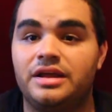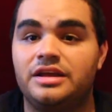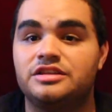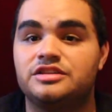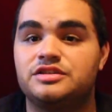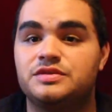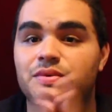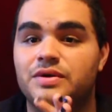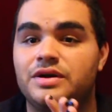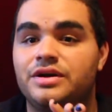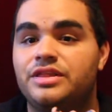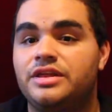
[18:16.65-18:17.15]

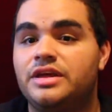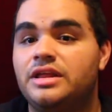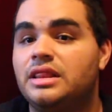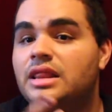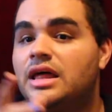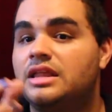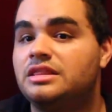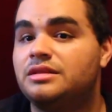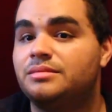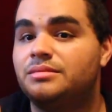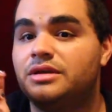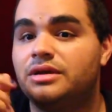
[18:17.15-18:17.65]
It's worth it.
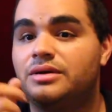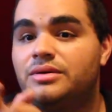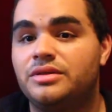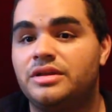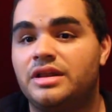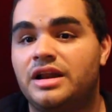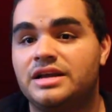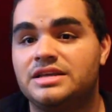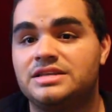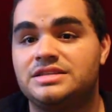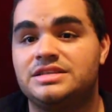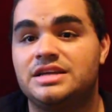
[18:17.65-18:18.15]
Let them know
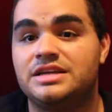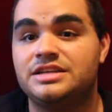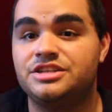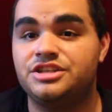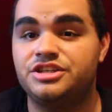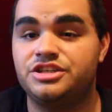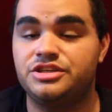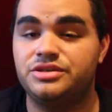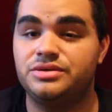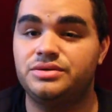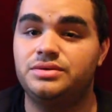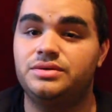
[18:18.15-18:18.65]
that I
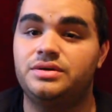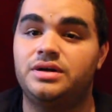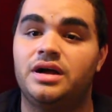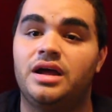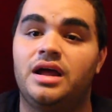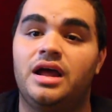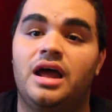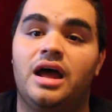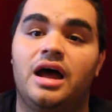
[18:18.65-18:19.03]
sent you.